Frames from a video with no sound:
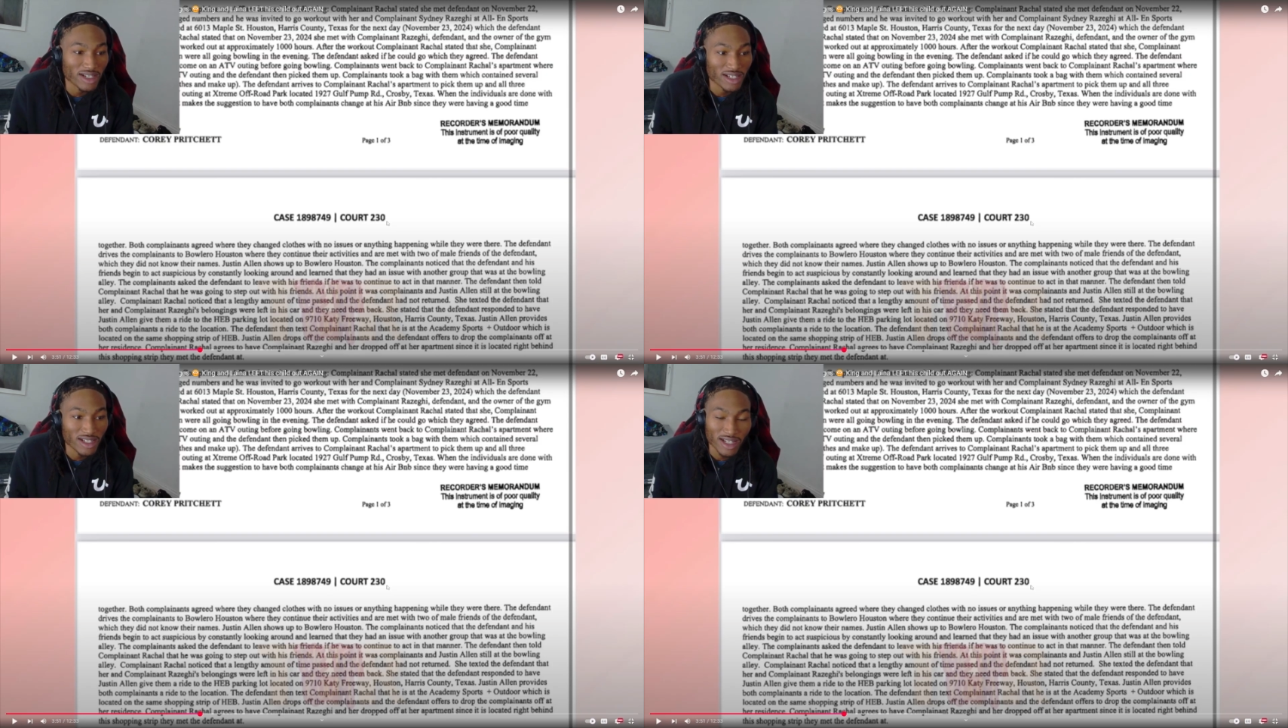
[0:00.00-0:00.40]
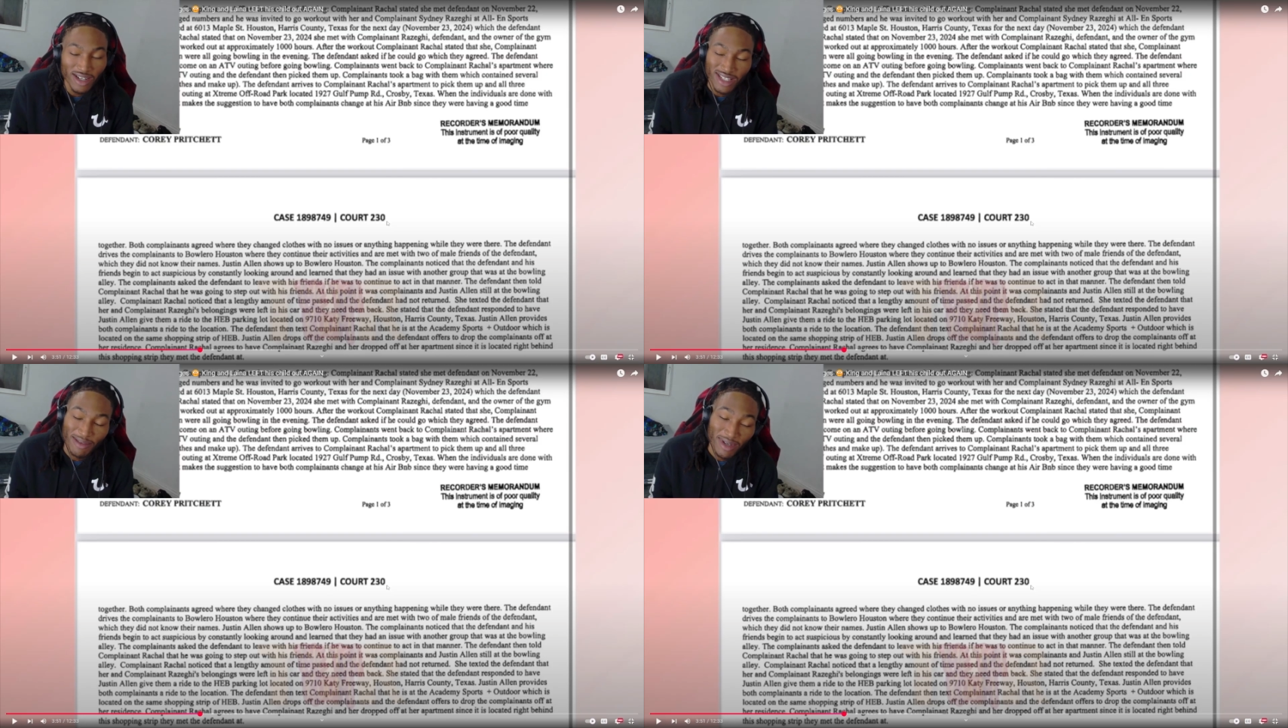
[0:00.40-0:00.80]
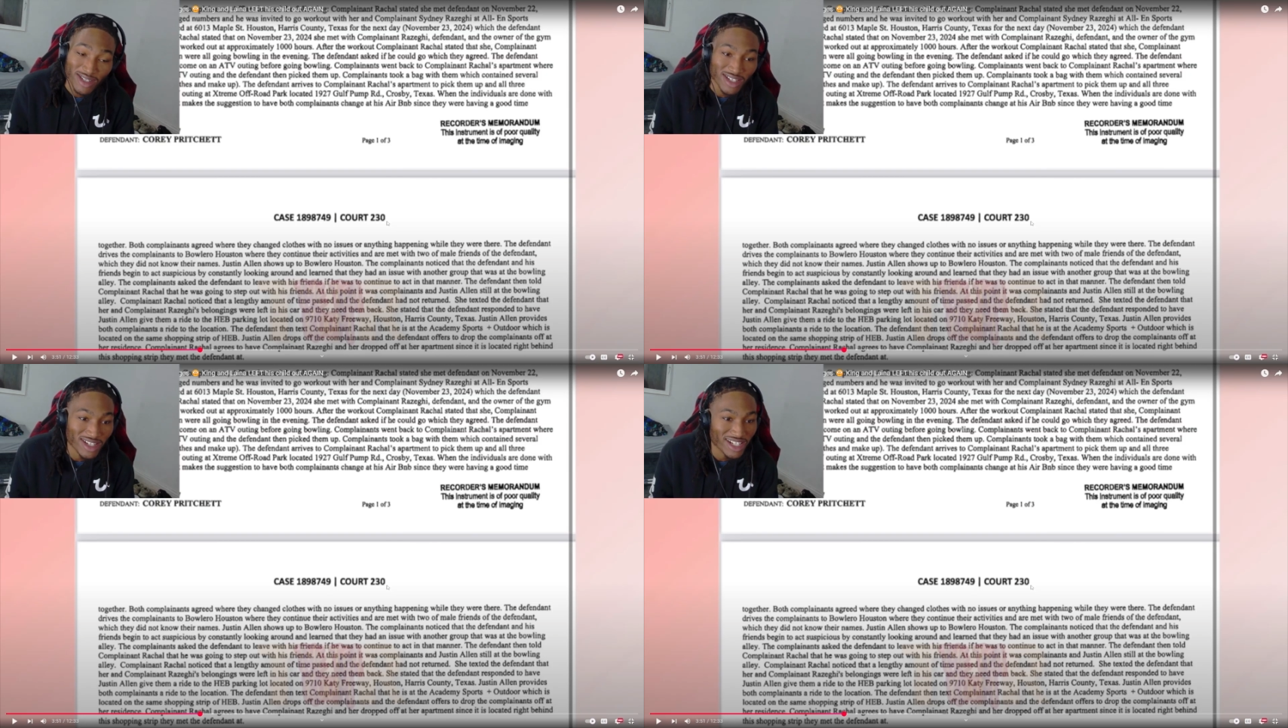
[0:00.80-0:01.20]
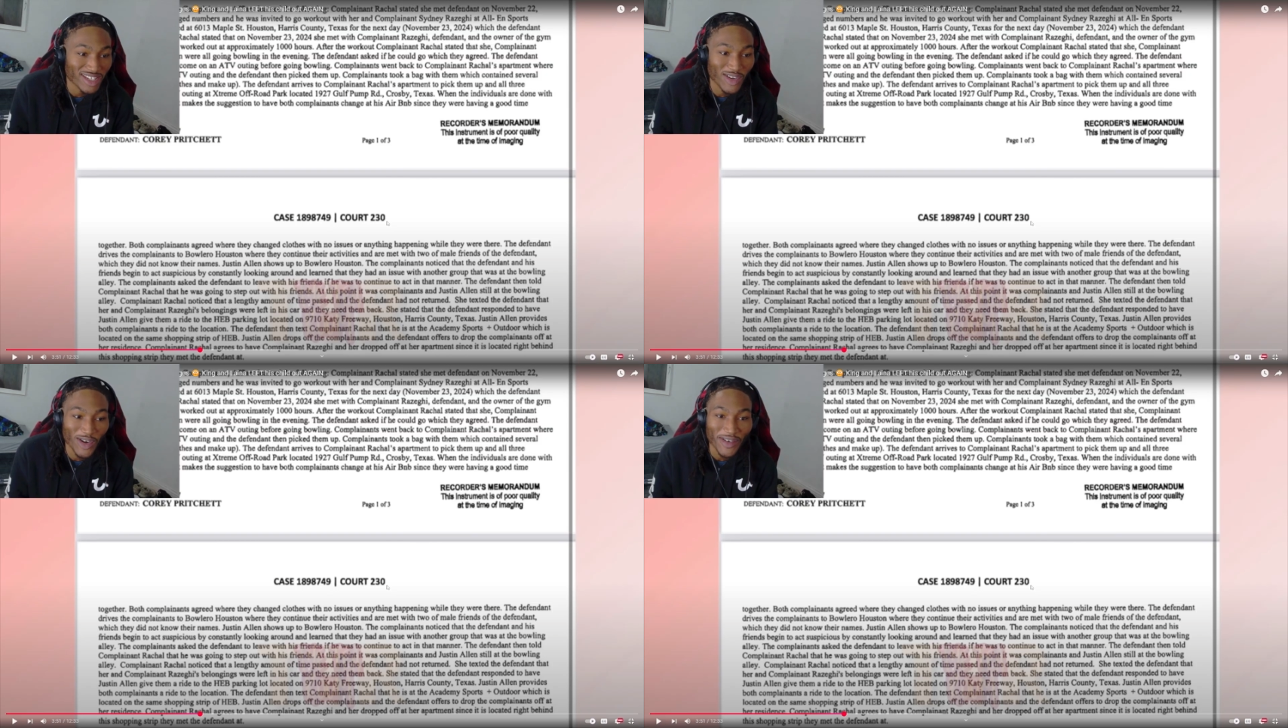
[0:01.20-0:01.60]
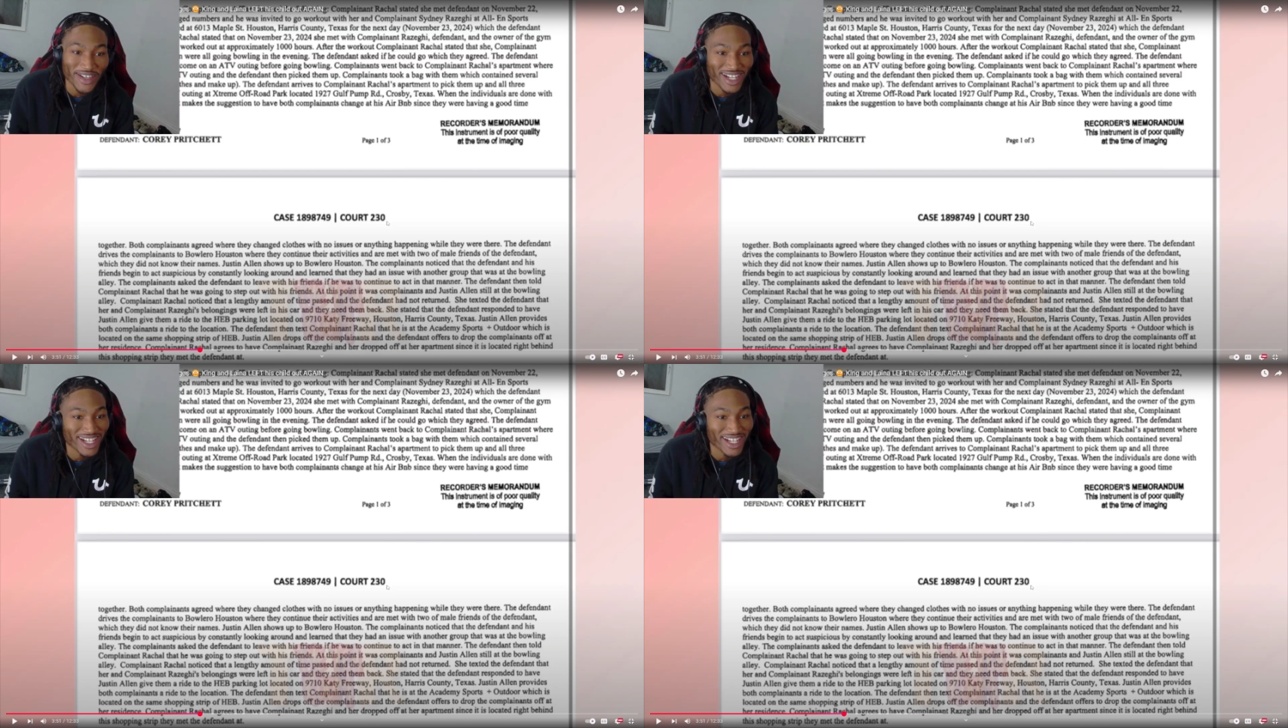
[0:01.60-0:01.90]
And every time I look at this Corey,